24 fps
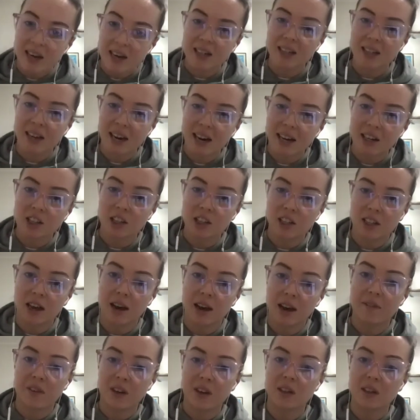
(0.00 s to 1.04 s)
attached to
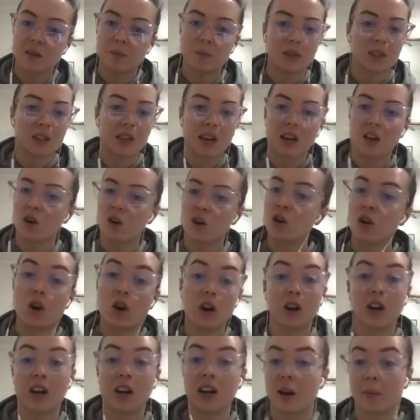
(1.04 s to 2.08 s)
that victim state, you're not
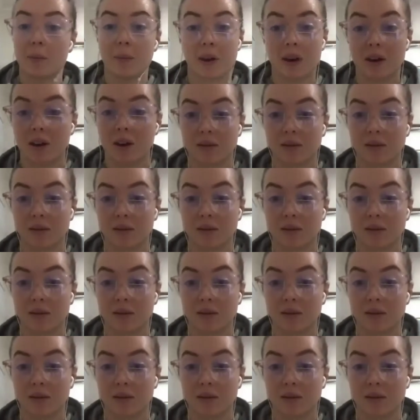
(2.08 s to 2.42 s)
going to get better.